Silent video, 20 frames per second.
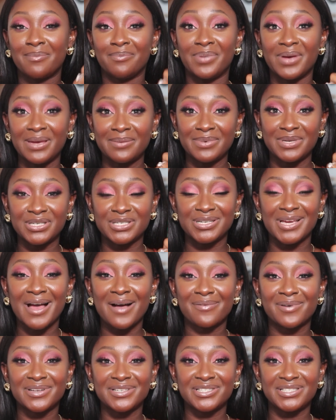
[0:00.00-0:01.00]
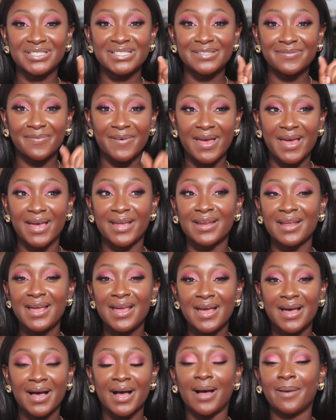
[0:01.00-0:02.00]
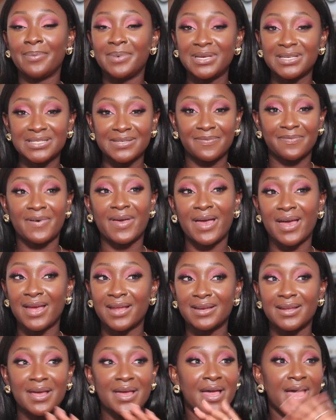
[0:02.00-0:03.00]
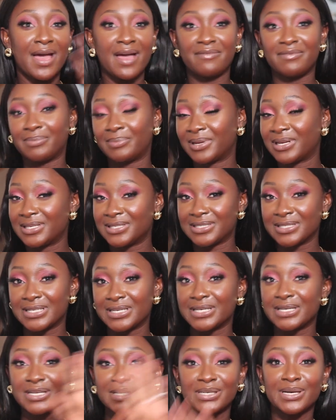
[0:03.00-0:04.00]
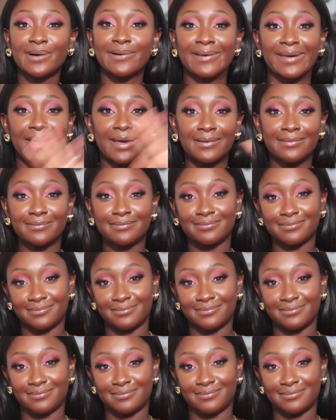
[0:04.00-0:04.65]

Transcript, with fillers: Baby showered, she's fed, hubby's fed, everybody's good. Okay,